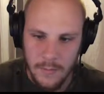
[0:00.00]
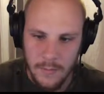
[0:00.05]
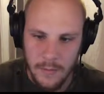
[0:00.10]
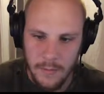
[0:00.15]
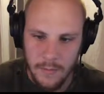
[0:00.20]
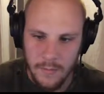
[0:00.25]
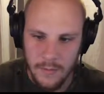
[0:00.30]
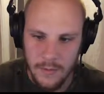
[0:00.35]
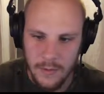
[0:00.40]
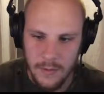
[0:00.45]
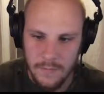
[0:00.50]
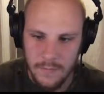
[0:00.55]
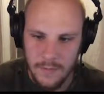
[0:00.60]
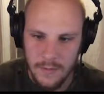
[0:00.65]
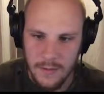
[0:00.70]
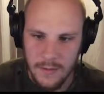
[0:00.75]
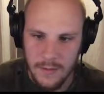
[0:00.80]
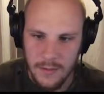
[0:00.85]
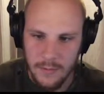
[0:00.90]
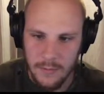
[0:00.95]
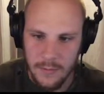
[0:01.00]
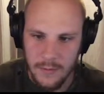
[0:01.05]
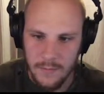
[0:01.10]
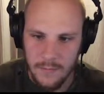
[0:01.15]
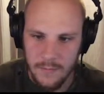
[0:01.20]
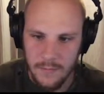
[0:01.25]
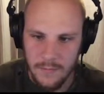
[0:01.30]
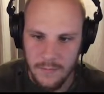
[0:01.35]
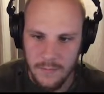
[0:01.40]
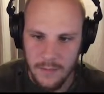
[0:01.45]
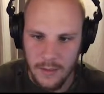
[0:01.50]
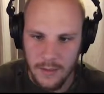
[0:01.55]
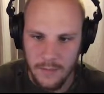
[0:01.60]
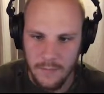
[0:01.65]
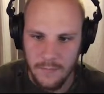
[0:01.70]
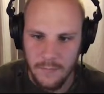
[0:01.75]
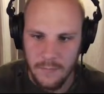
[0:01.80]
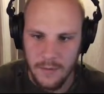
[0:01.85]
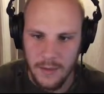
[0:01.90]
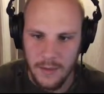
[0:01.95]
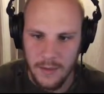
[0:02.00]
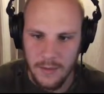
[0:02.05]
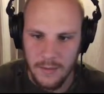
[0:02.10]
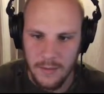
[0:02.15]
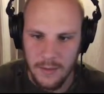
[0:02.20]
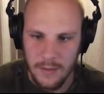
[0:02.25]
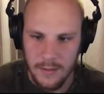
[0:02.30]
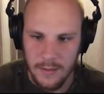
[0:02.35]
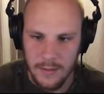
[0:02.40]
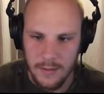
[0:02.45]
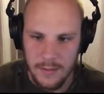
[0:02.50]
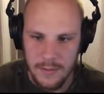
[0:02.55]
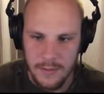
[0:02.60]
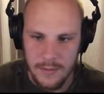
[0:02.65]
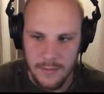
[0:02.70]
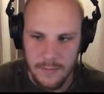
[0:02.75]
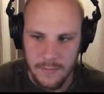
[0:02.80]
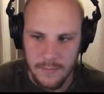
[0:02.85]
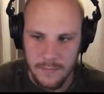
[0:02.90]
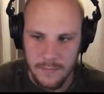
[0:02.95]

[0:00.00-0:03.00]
Maybe we'll give it a little bit of like a fade out like this.